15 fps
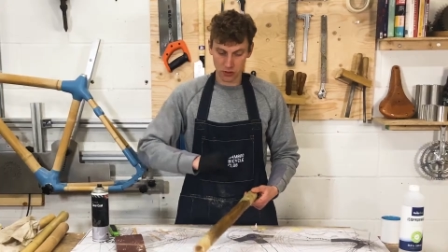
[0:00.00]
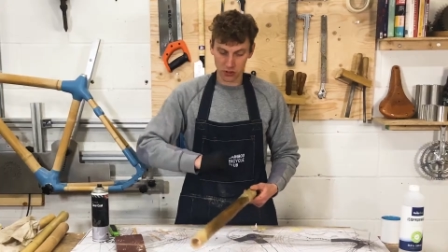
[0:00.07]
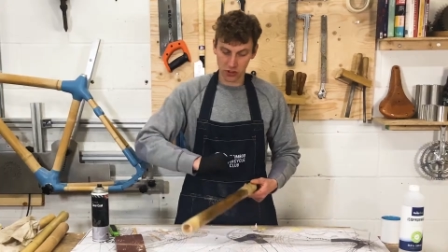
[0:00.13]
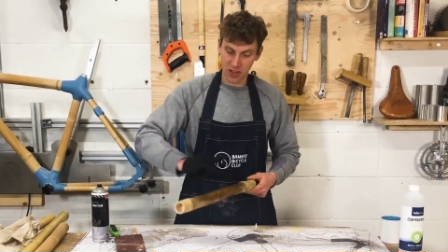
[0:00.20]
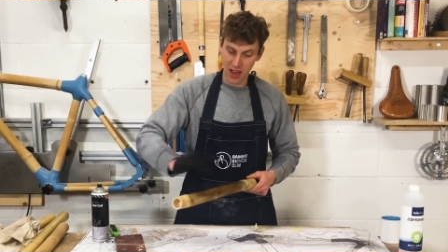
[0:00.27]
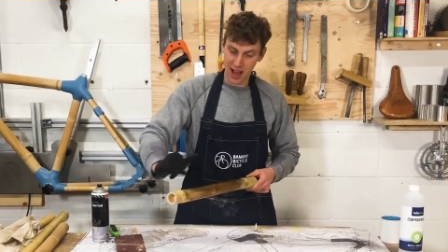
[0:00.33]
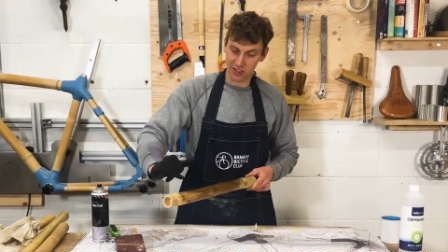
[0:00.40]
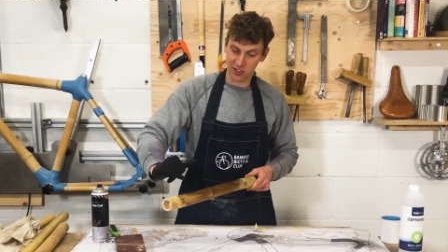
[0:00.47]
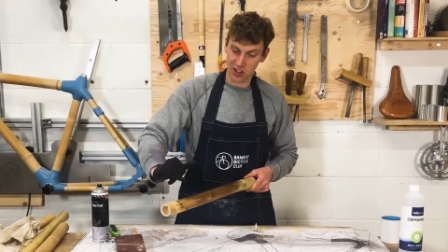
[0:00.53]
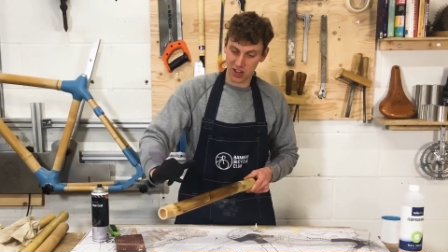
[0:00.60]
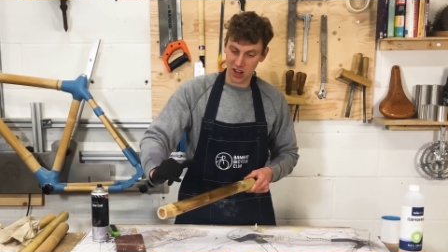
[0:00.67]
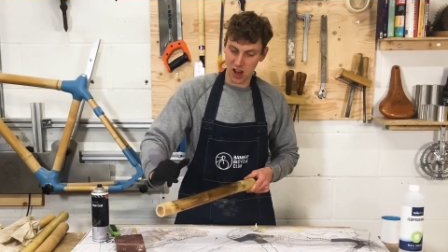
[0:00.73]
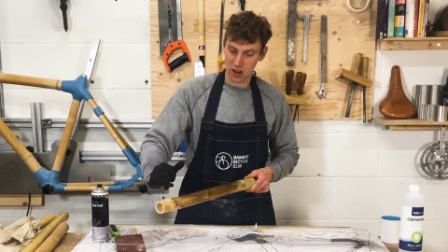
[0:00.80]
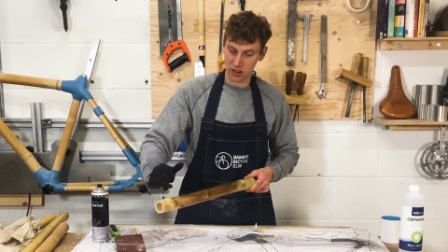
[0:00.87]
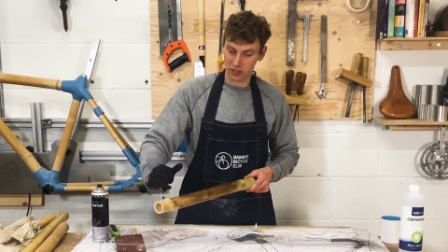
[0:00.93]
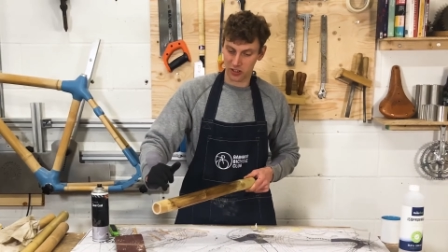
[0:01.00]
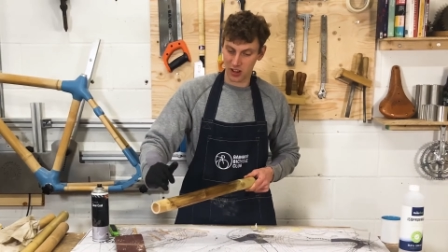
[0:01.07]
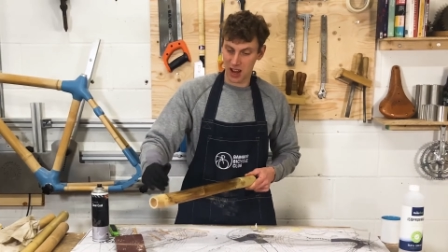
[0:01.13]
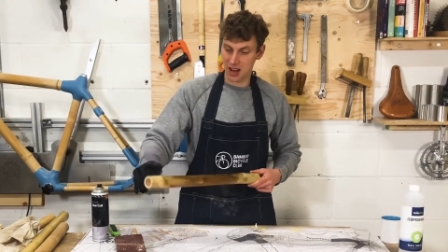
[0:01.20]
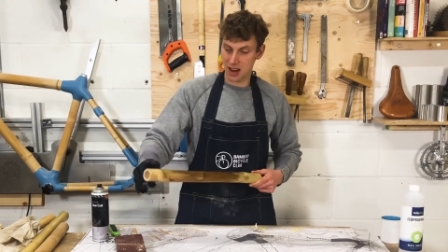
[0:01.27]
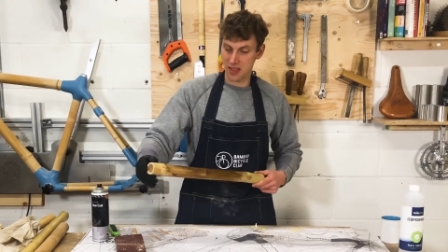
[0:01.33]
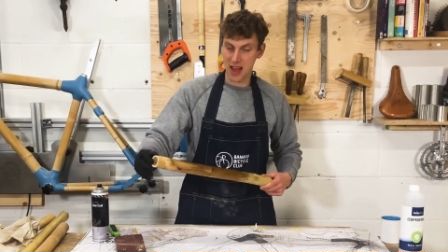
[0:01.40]
Okay, so that's the
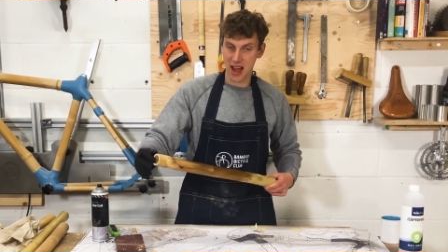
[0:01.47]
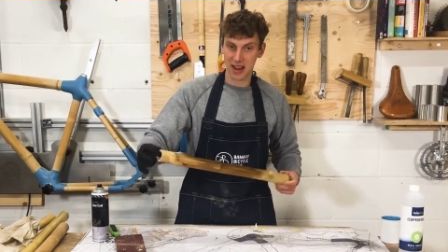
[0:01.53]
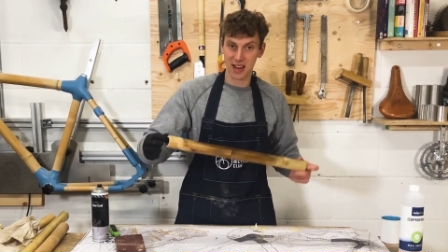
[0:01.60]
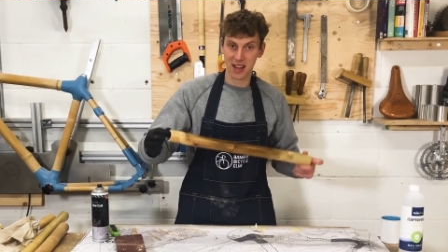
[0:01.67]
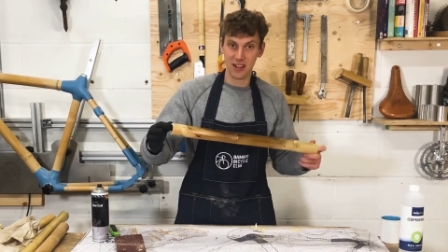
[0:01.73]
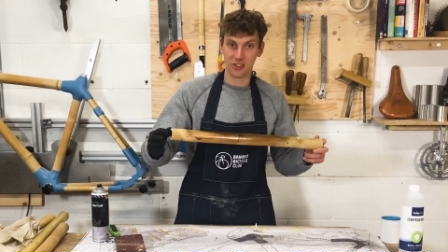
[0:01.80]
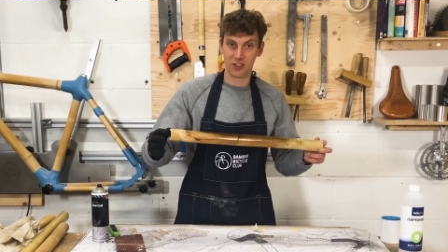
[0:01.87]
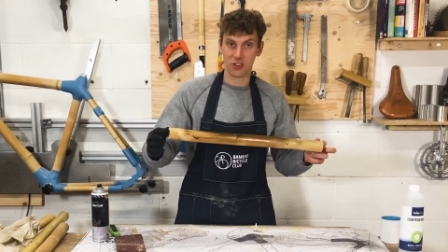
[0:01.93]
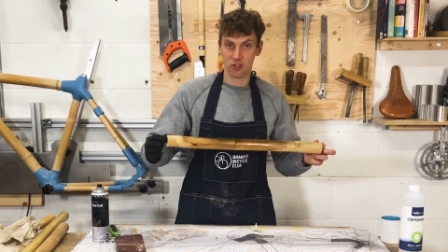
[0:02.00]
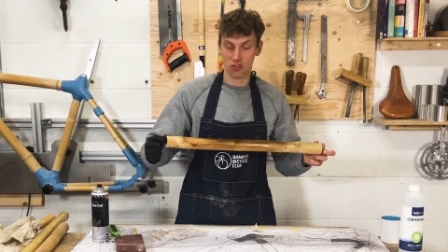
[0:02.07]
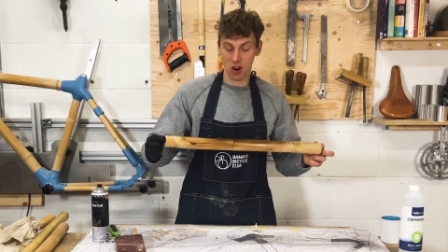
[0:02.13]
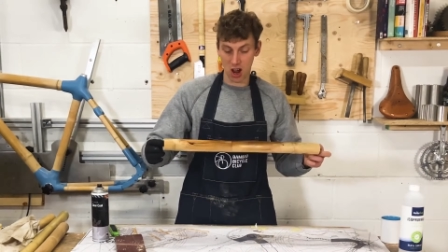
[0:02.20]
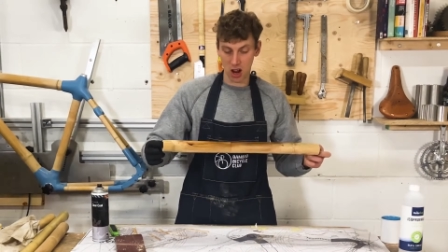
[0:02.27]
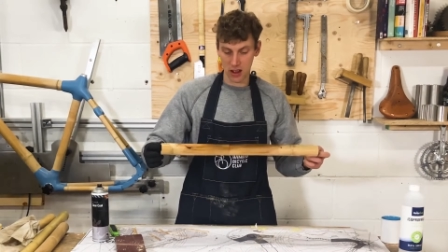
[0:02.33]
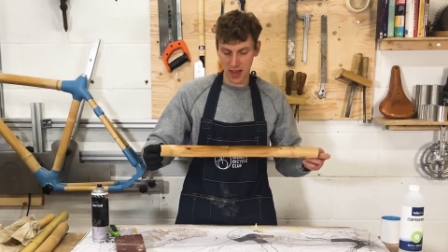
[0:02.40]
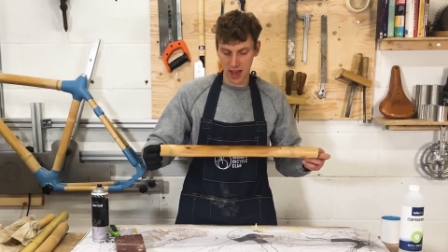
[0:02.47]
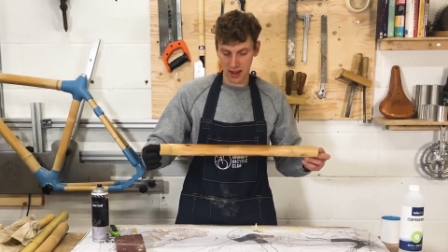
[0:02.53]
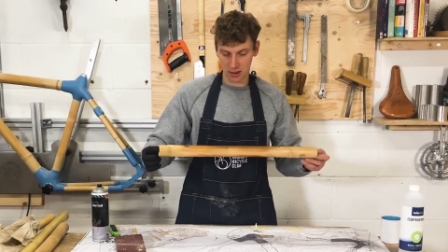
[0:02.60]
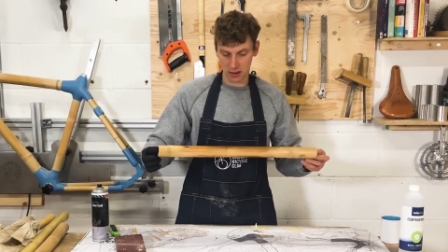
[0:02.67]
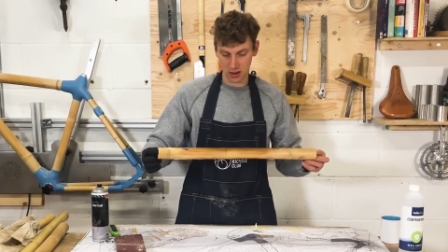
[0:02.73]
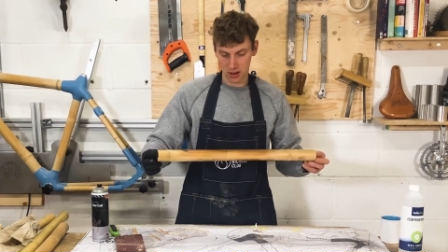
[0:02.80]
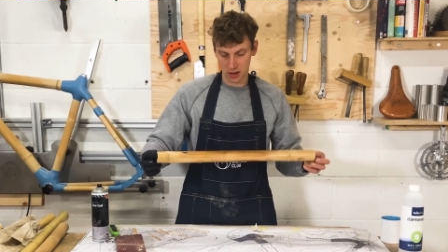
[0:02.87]
dark stain, and that needs to dry
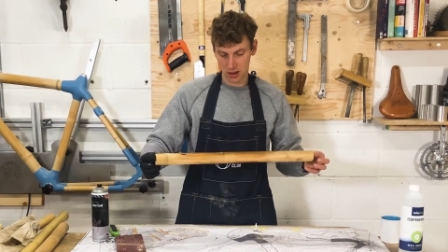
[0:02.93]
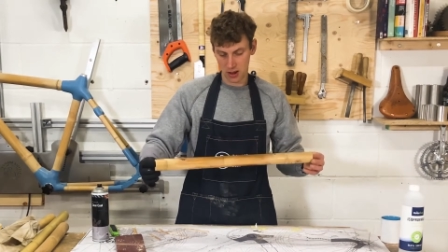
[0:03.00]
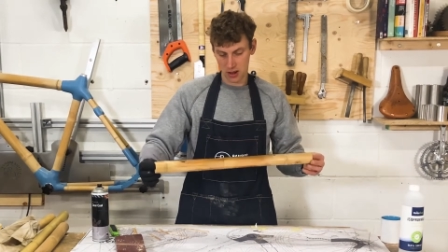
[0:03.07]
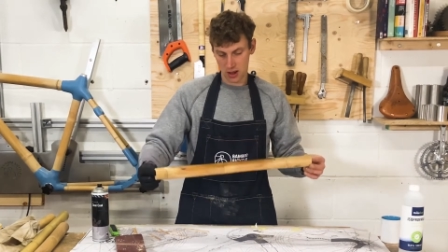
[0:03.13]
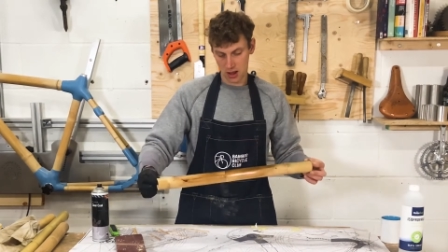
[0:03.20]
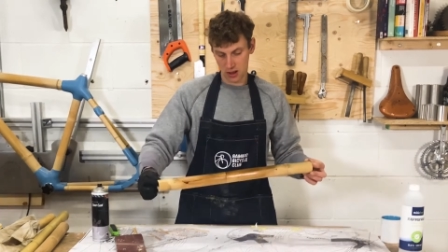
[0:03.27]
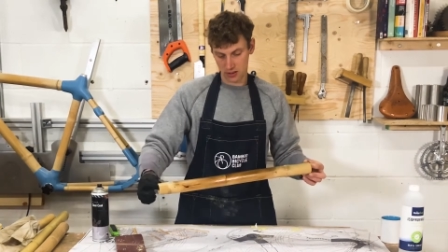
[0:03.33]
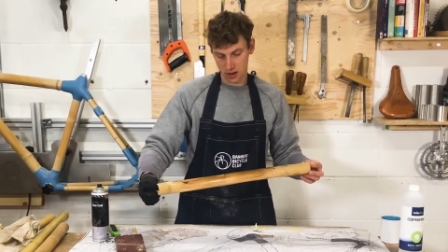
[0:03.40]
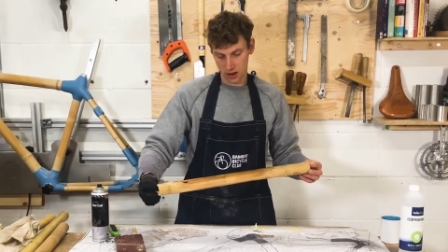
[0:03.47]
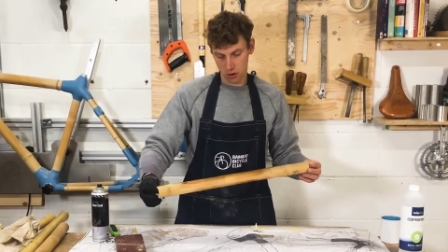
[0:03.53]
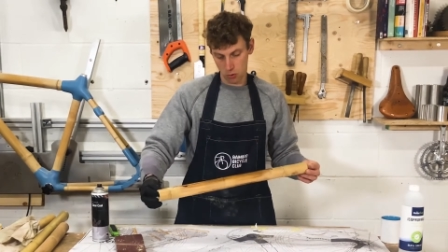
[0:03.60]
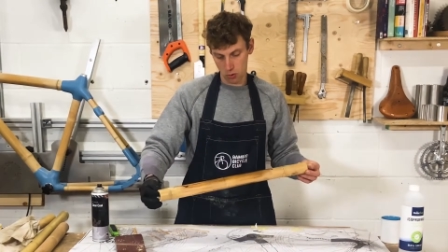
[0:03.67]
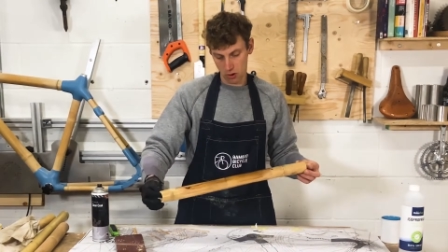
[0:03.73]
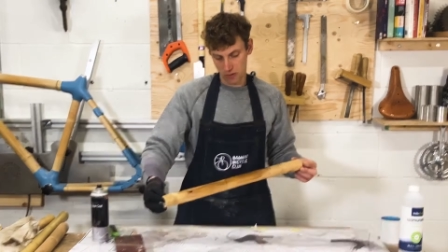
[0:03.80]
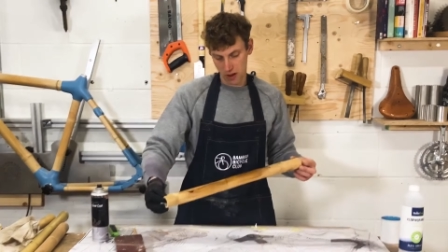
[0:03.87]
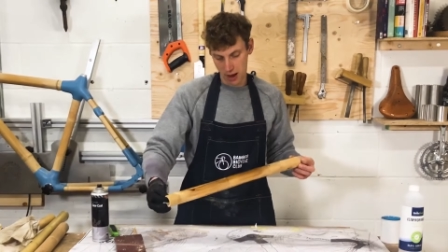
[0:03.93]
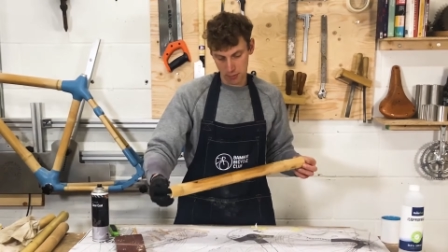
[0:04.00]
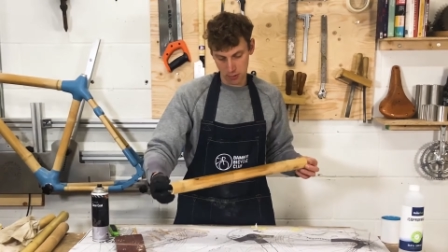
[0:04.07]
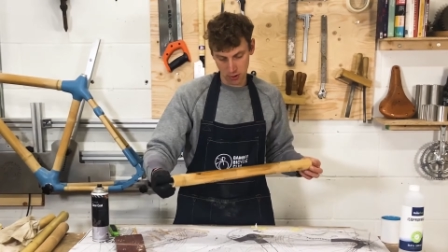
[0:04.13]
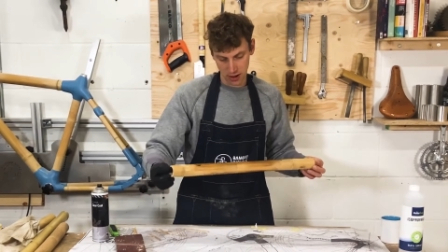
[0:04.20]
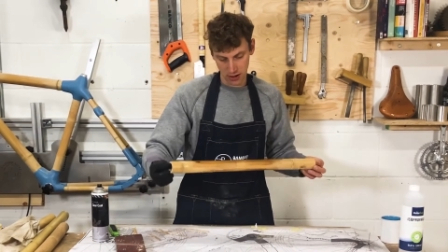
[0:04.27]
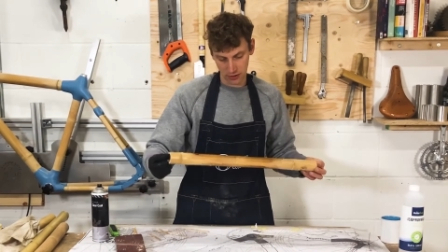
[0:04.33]
then until it all
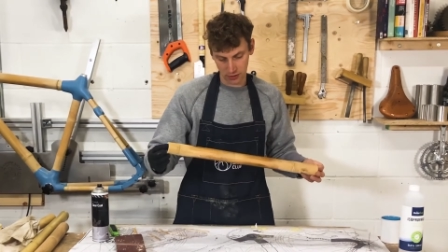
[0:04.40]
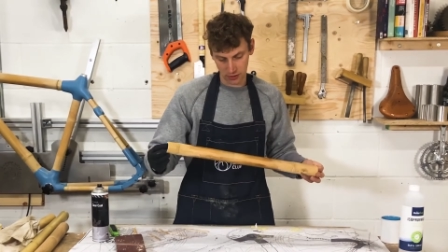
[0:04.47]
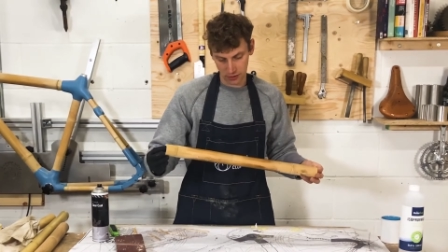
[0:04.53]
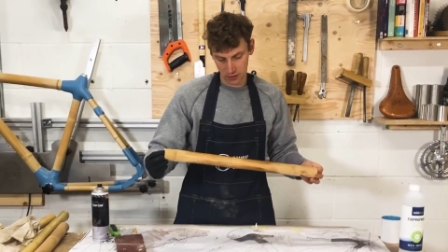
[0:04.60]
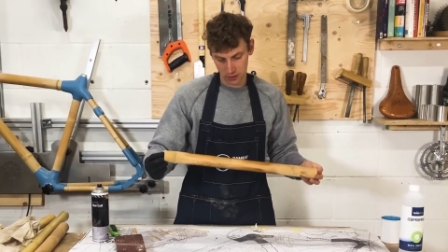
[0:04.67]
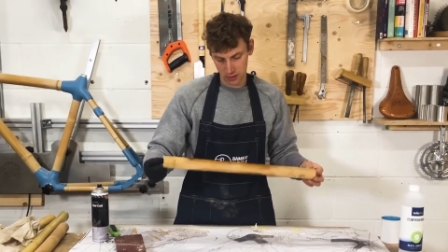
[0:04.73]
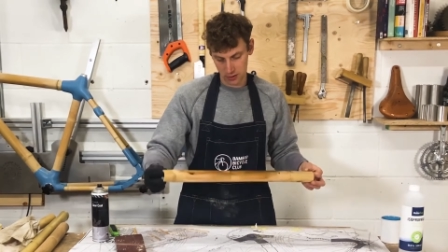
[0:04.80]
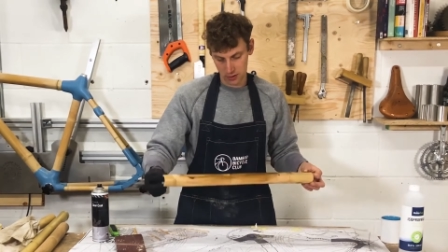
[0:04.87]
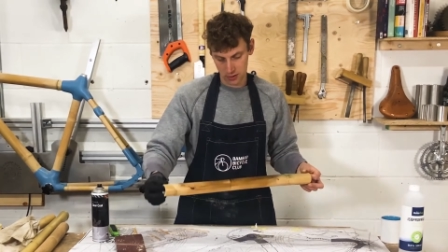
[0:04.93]
evaporates.